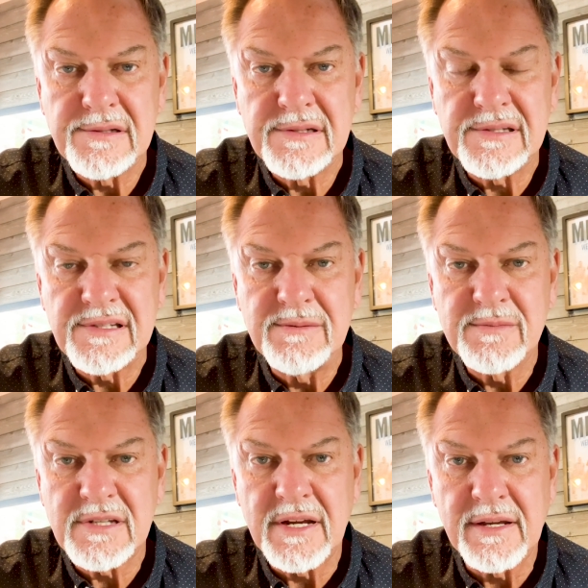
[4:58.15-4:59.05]
it
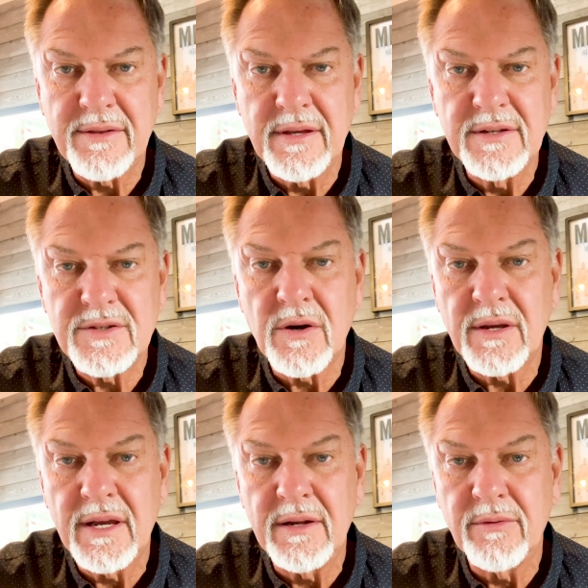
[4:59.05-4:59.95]
seems like things aren't
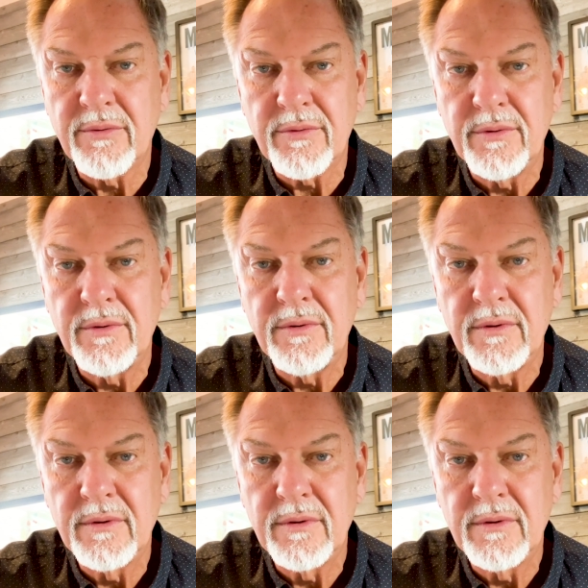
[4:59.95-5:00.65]
getting through,